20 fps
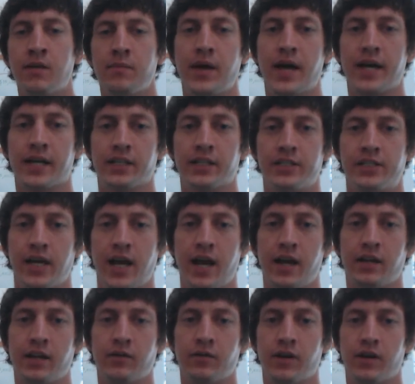back in
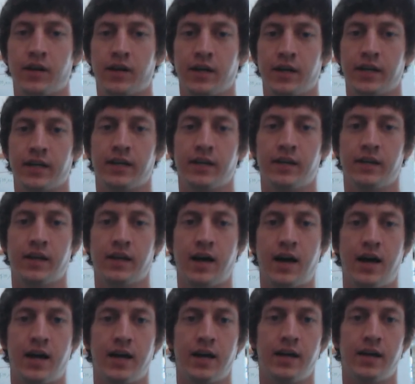January,
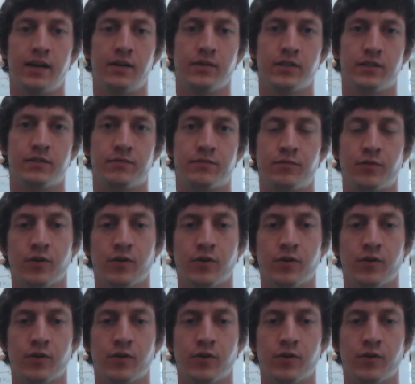I was